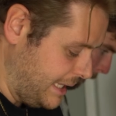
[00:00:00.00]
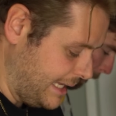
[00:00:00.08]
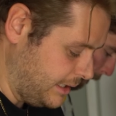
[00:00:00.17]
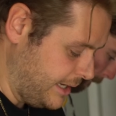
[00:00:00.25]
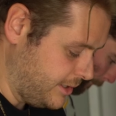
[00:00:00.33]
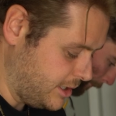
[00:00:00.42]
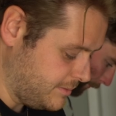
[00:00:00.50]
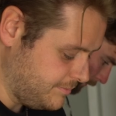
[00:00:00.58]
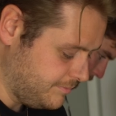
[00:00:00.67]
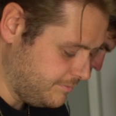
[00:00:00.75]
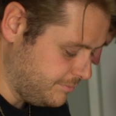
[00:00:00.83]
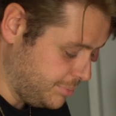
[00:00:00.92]
Black leather,
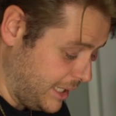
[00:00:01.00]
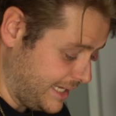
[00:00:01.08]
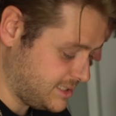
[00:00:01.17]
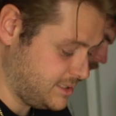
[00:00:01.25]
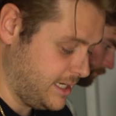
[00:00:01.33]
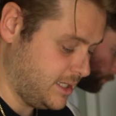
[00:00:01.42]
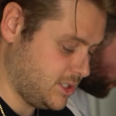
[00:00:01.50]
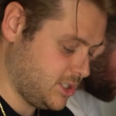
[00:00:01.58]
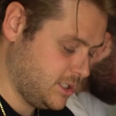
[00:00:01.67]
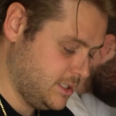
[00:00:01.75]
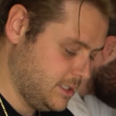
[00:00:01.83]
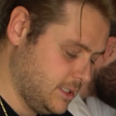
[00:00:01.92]
black
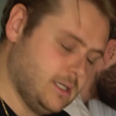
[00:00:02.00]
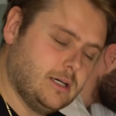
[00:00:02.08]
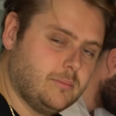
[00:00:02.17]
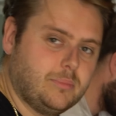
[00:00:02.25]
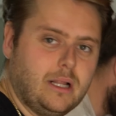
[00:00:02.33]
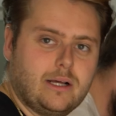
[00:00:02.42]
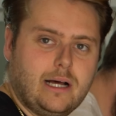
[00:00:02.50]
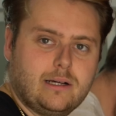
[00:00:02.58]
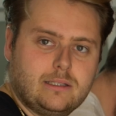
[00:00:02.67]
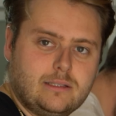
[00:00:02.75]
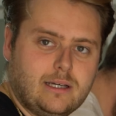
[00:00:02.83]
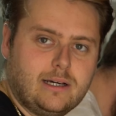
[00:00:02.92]
stitch, black
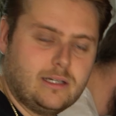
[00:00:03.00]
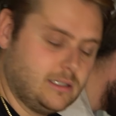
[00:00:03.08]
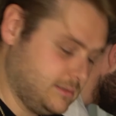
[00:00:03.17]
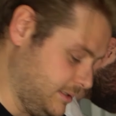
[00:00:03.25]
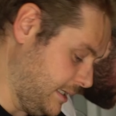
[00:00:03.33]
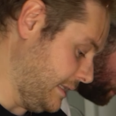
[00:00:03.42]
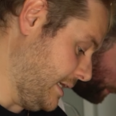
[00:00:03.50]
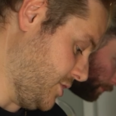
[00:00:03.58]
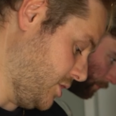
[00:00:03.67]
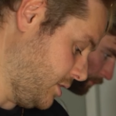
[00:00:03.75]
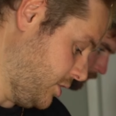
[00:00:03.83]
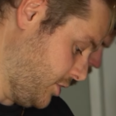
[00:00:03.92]
Alcantara, and that
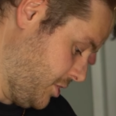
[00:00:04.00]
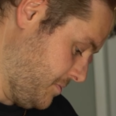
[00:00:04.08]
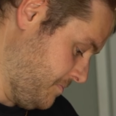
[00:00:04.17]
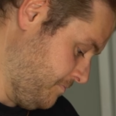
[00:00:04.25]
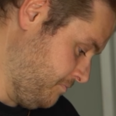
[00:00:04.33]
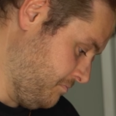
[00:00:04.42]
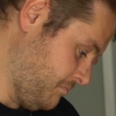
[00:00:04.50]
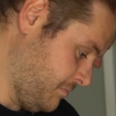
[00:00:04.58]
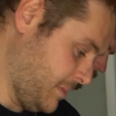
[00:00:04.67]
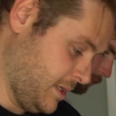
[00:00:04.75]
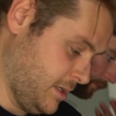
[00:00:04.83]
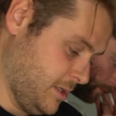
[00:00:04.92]
should look
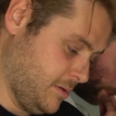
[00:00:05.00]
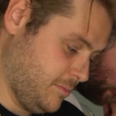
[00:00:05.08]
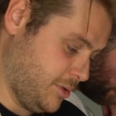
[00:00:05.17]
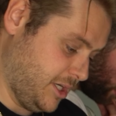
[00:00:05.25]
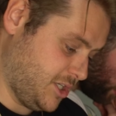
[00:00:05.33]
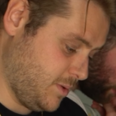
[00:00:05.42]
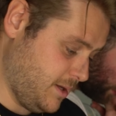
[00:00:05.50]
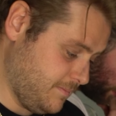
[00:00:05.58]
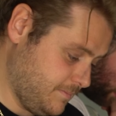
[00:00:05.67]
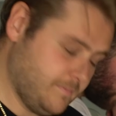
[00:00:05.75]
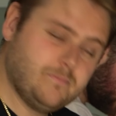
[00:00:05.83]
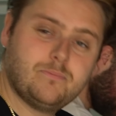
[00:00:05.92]
pretty
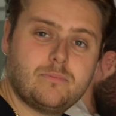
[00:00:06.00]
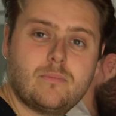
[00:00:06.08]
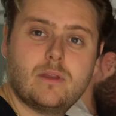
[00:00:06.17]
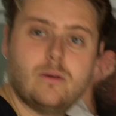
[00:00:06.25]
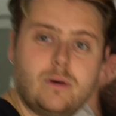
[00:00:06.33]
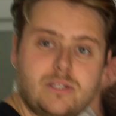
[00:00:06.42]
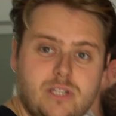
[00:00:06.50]
sweet when